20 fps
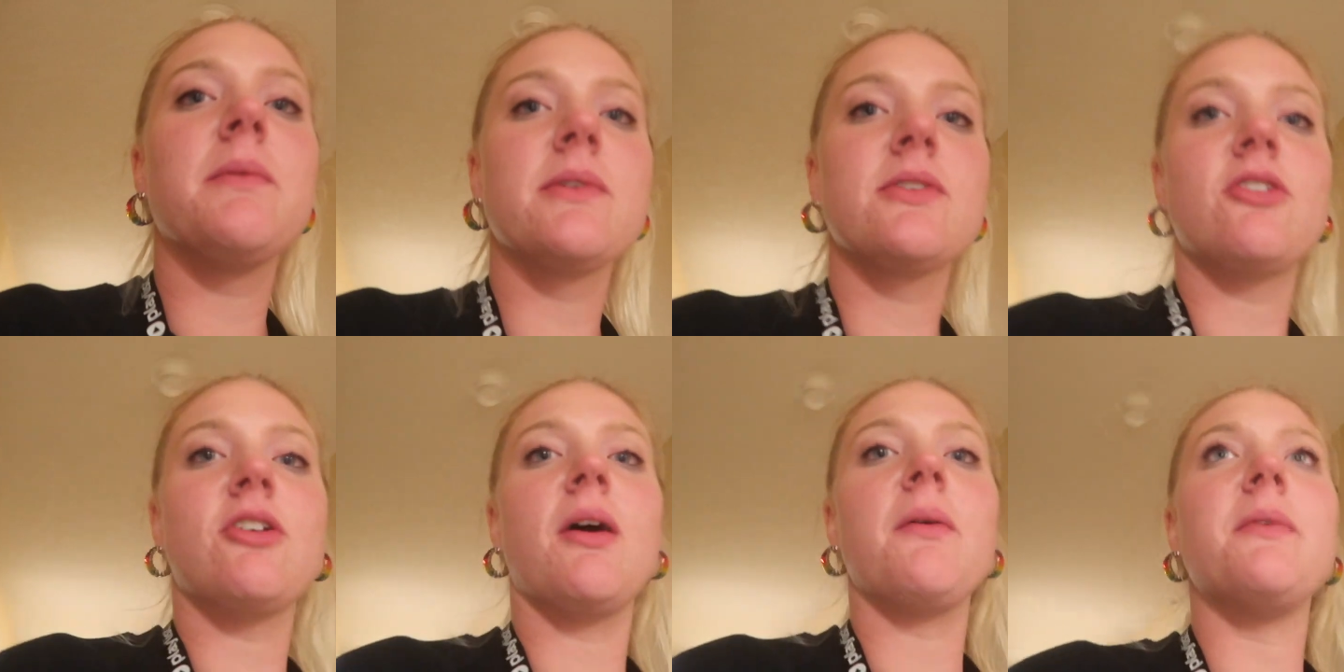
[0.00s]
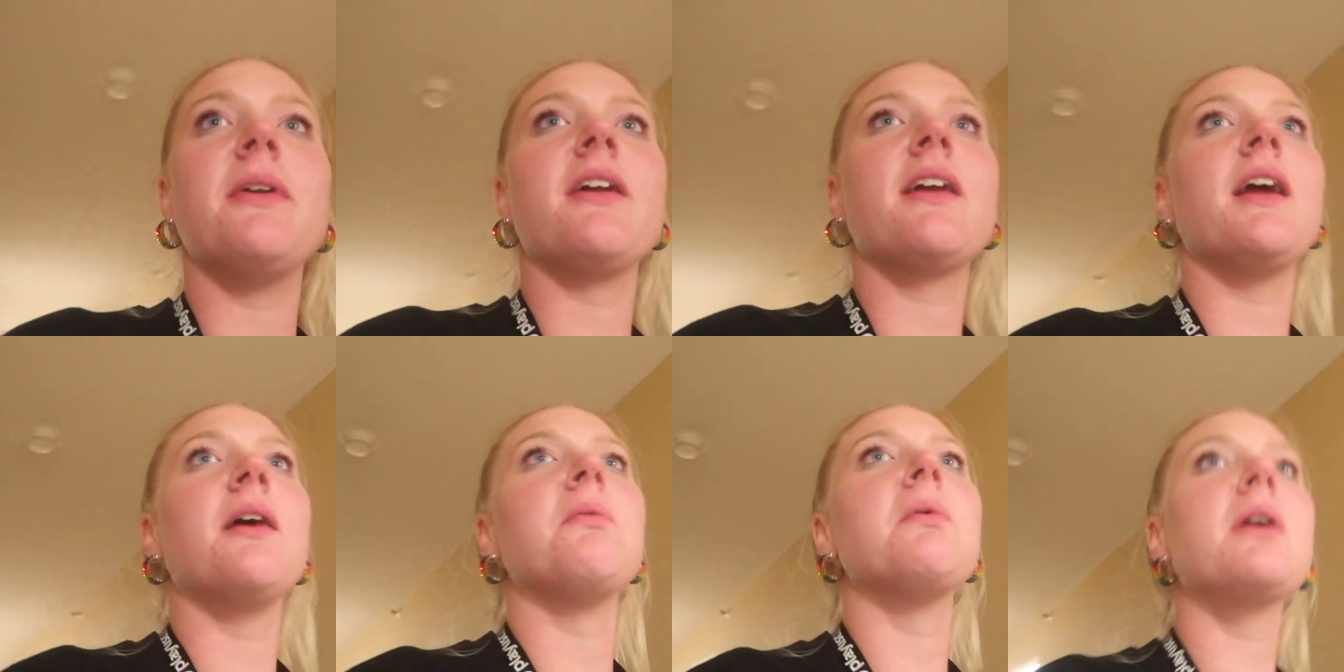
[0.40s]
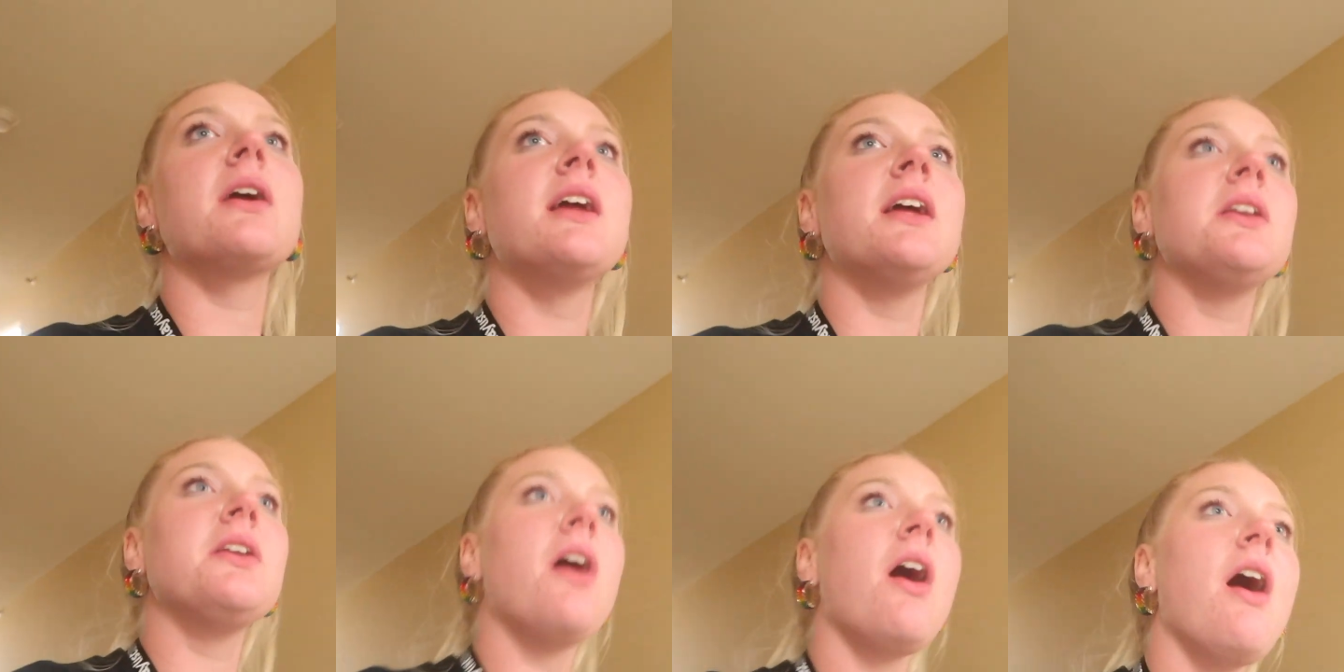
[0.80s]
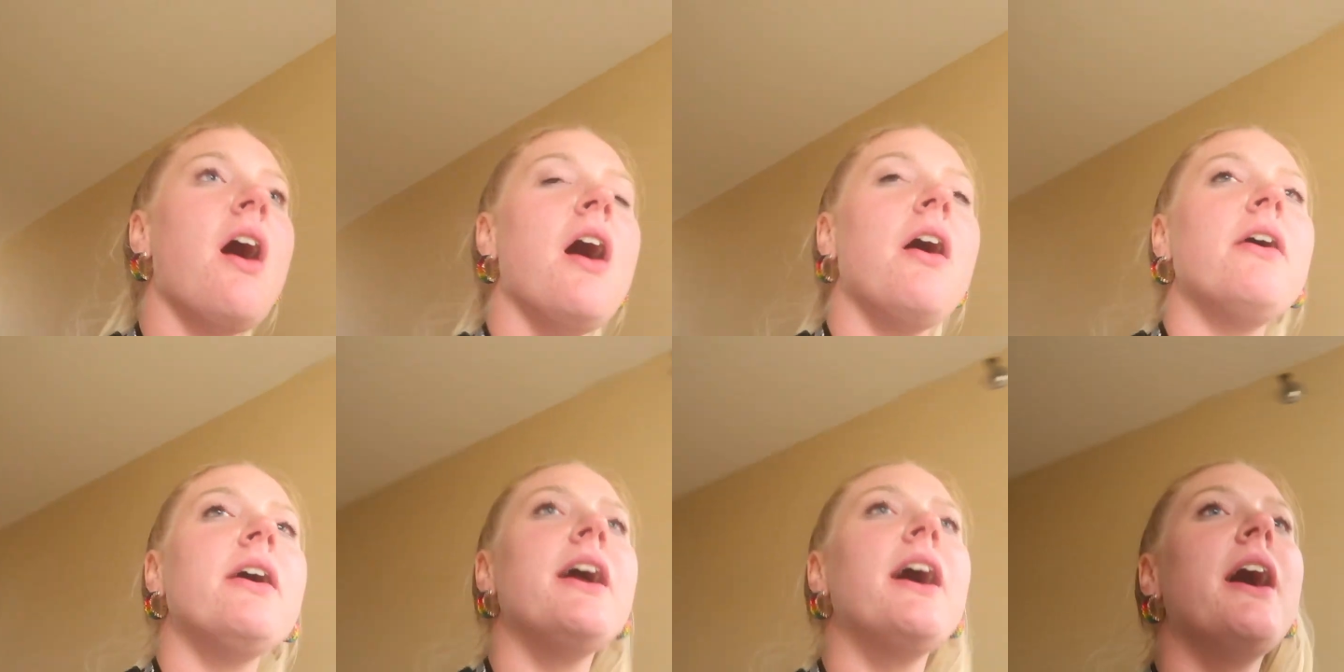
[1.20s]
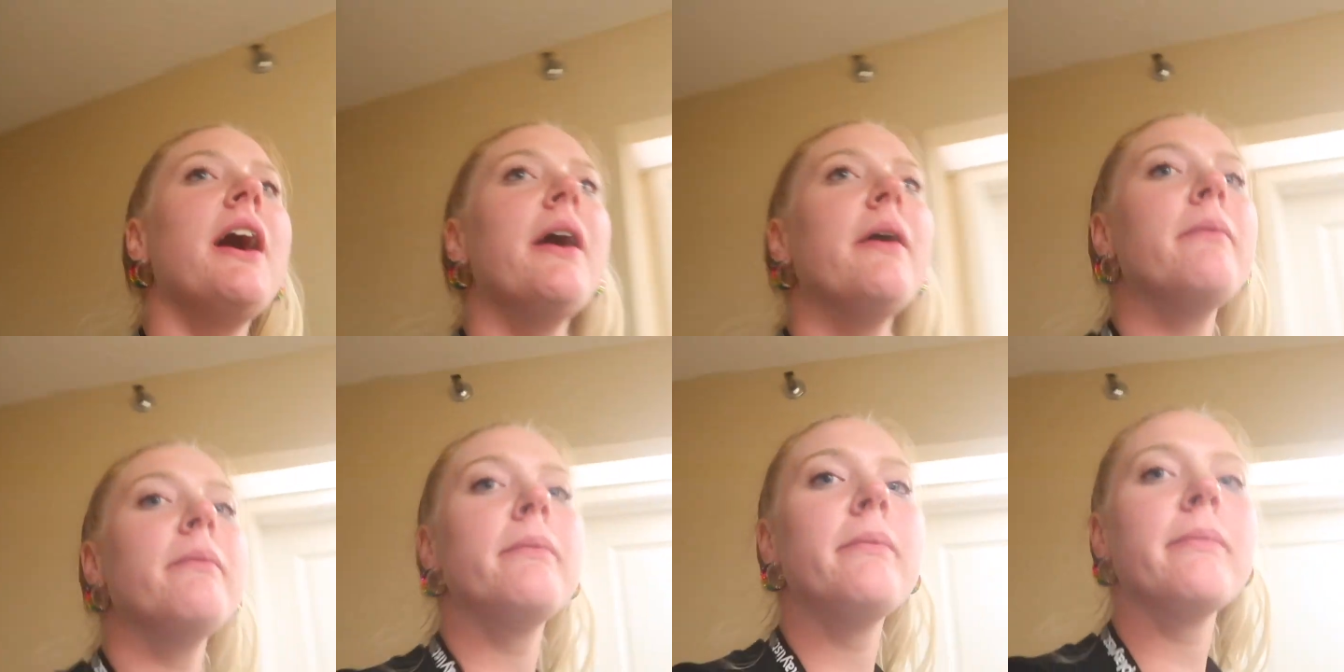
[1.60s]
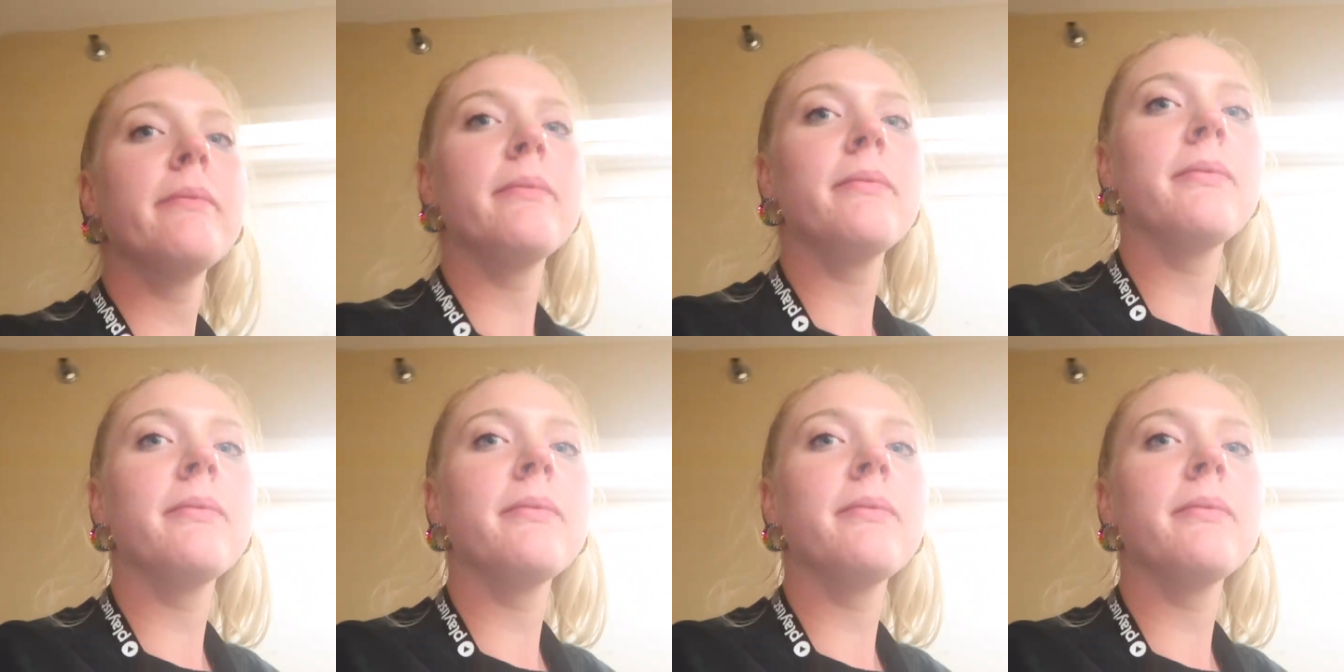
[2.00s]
almost dropped my camera. Can y'all hurry up?